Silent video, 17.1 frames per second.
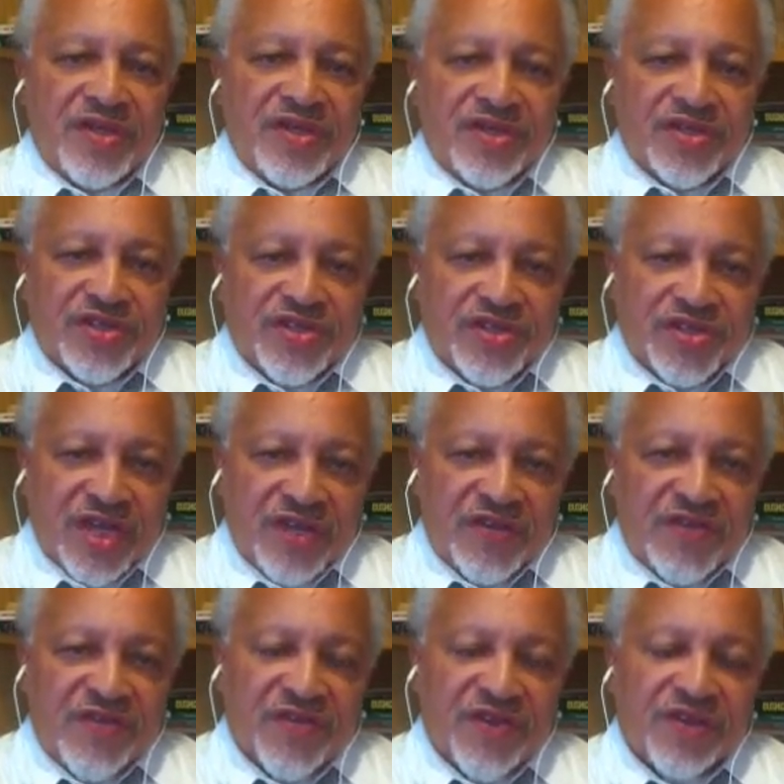to
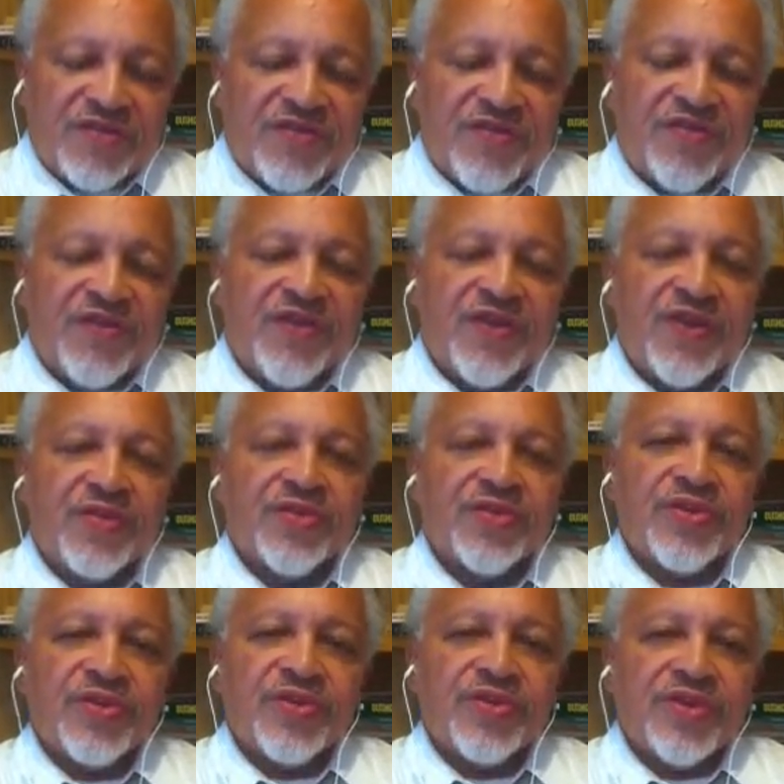safely
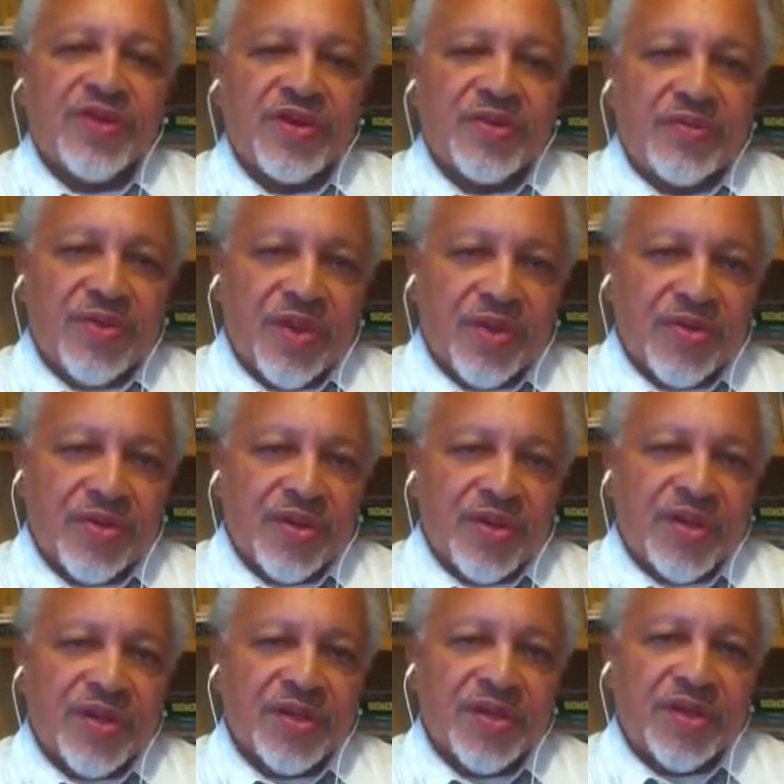float the
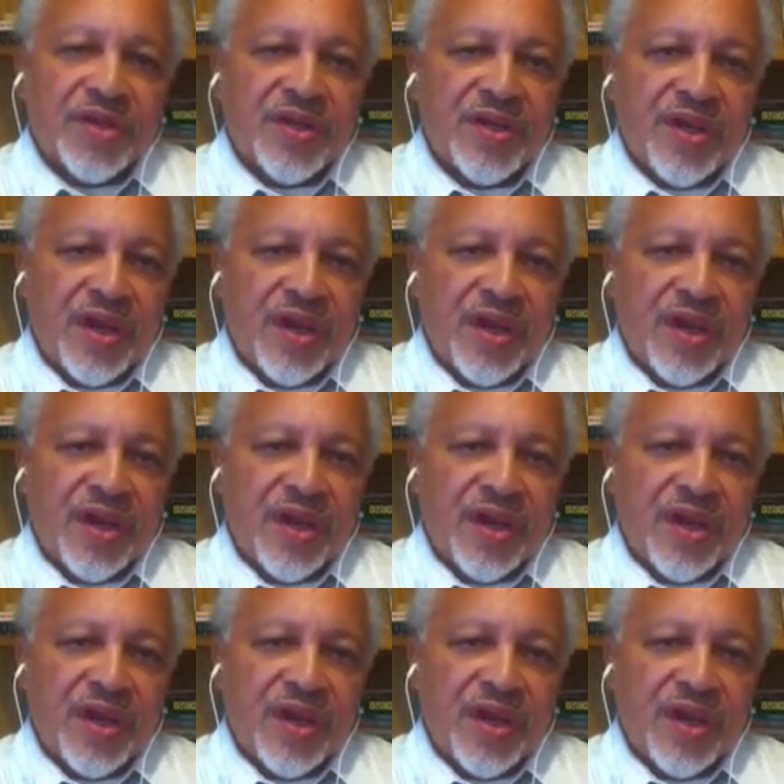American